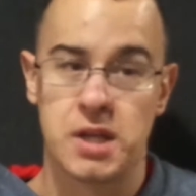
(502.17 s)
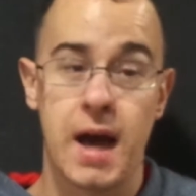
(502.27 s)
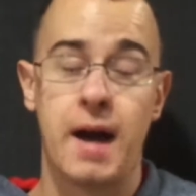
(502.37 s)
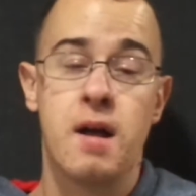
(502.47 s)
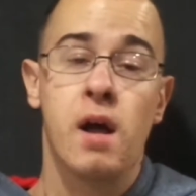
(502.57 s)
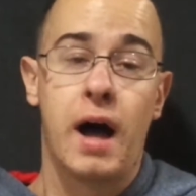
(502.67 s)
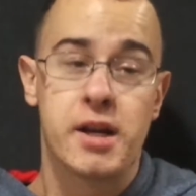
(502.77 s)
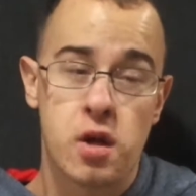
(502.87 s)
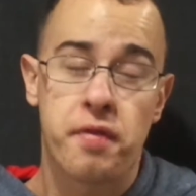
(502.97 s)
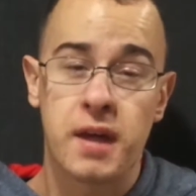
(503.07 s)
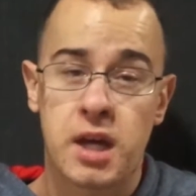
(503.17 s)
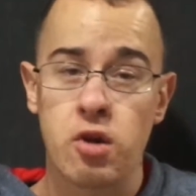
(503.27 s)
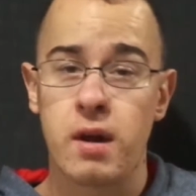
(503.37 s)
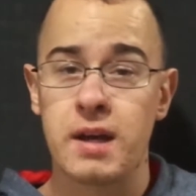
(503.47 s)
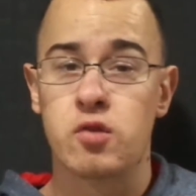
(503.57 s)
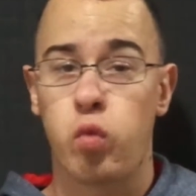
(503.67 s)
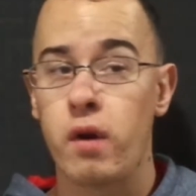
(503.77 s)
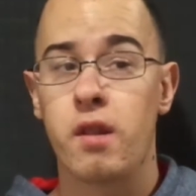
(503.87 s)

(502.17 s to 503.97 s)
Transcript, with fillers: Yeah, I do think Qi'ra is one